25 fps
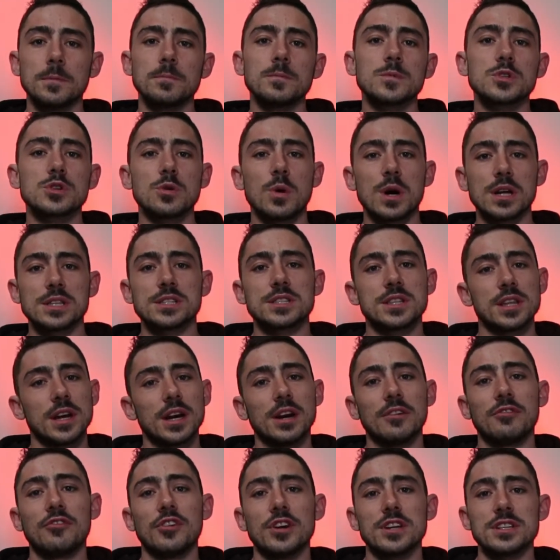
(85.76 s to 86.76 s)
So what's the
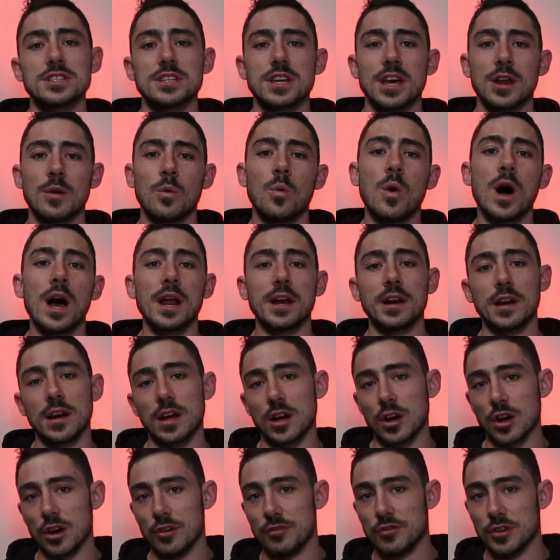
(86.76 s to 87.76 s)
difference and why did I
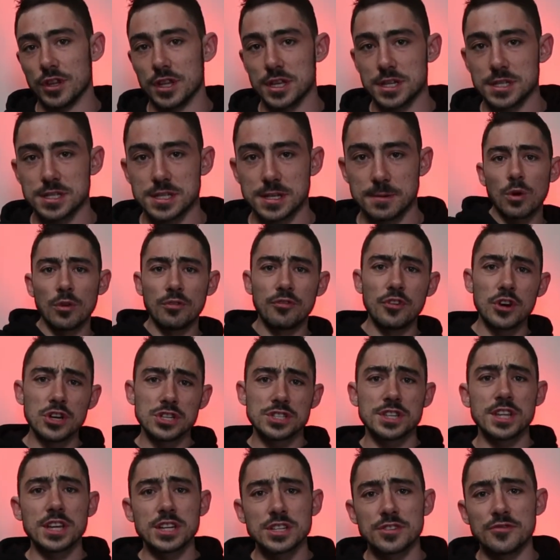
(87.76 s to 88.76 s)
go for this? Well,
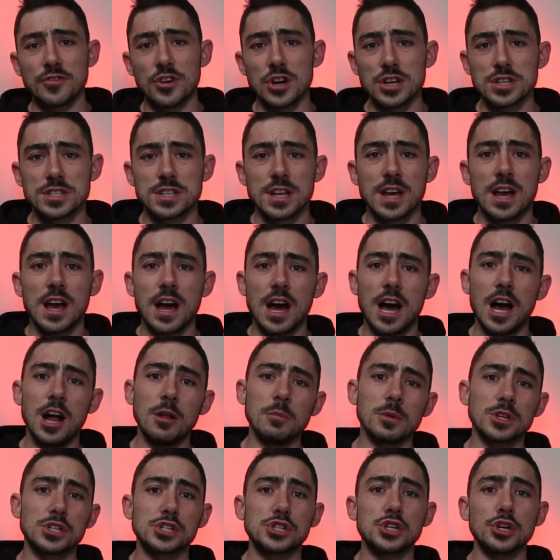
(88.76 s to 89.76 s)
first things first, a
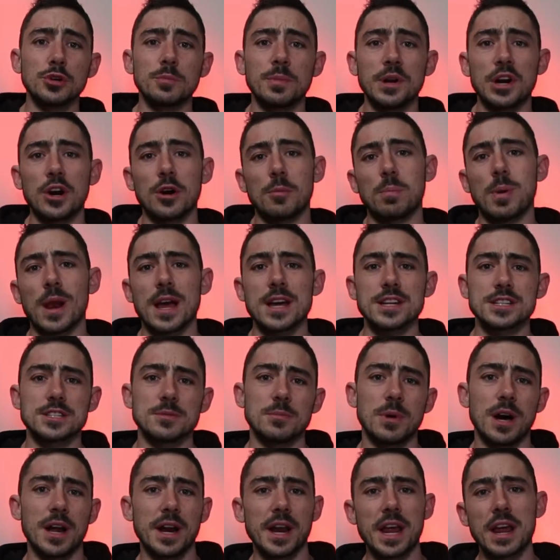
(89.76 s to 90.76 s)
helmet should be replaced
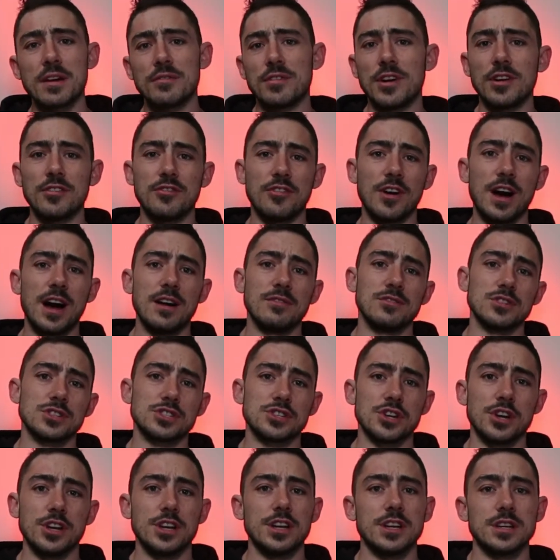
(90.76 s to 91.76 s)
about every 5 or
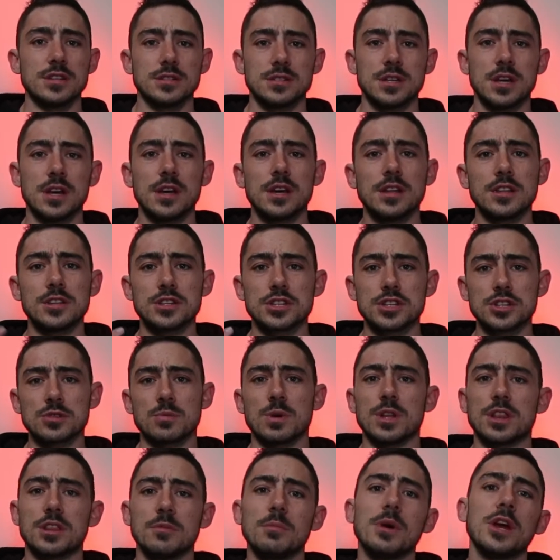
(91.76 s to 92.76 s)
so years. This is
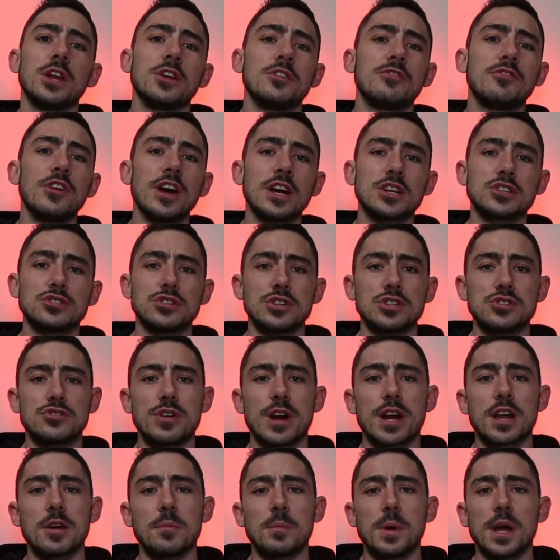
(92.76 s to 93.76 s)
what the manufacturers
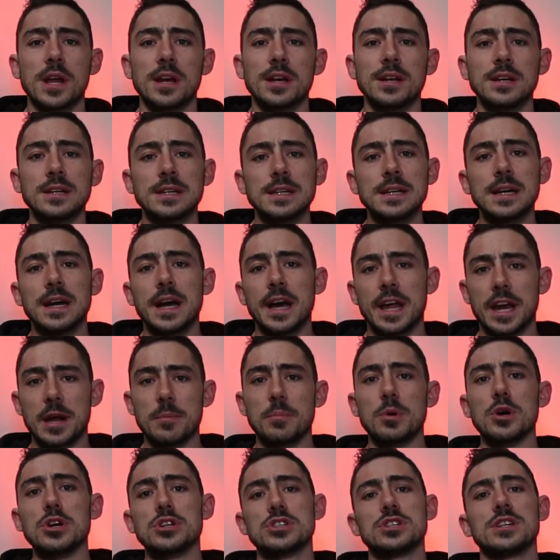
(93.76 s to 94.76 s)
recommend, and
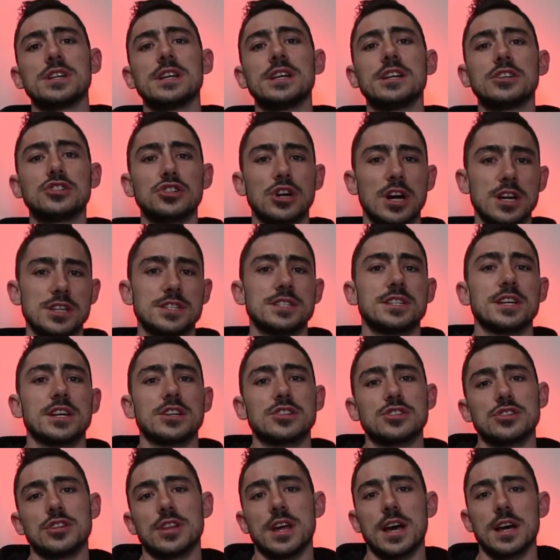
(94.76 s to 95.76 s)
I personally try to
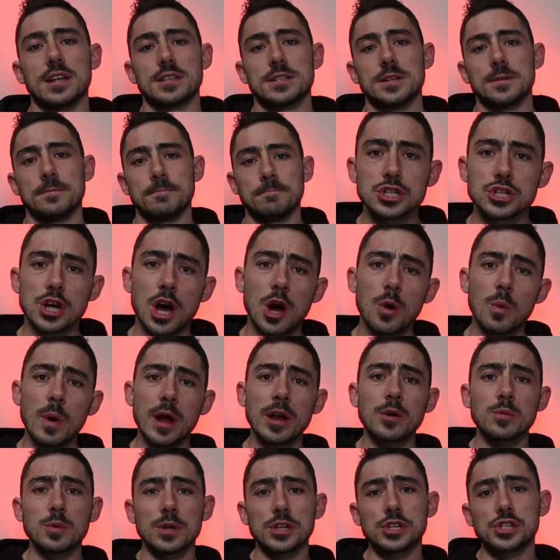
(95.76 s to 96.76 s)
stick to that. So I
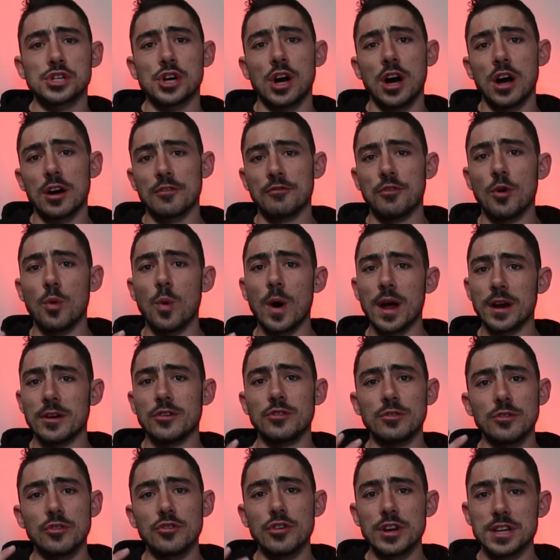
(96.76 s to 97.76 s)
went with Shark for
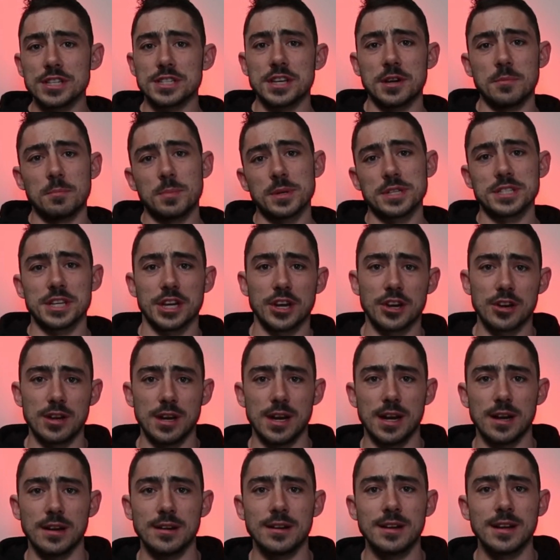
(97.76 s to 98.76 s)
one reason in
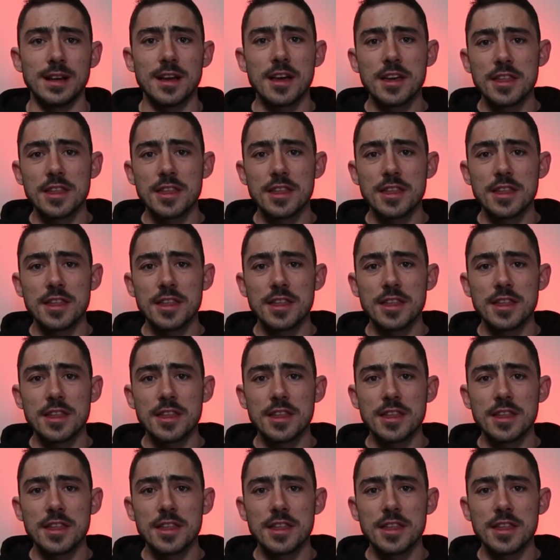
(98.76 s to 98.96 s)
particular.